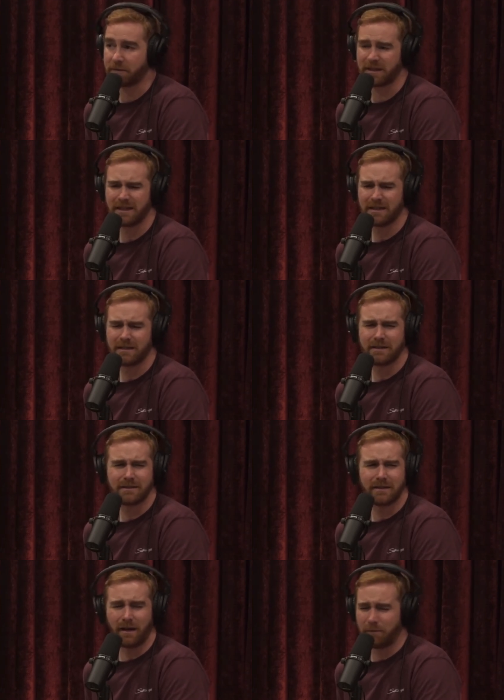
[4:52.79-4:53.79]
But
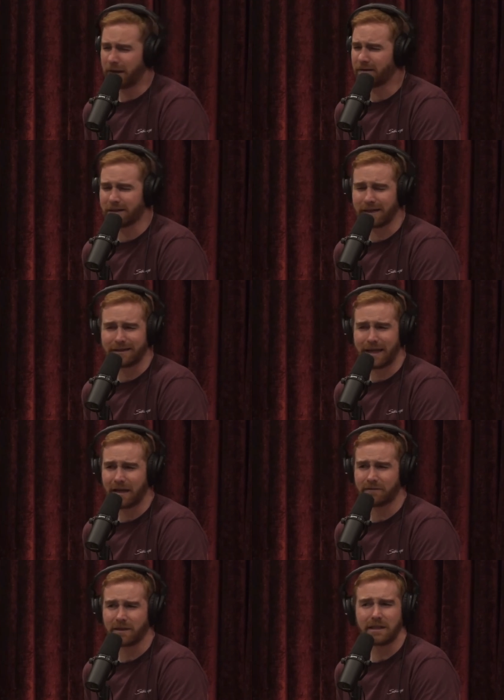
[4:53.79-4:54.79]
apparently, like, they
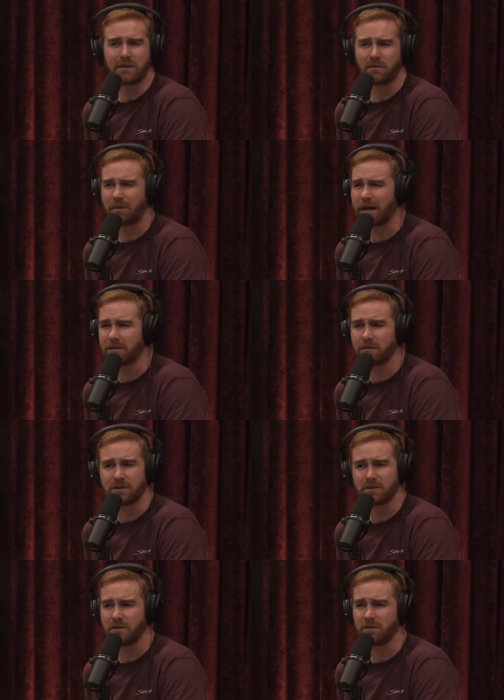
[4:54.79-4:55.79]
have the legal right to
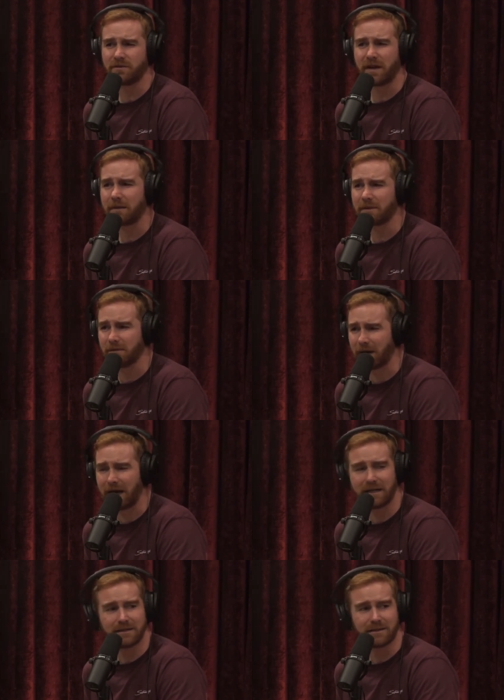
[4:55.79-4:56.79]
exhume family bodies.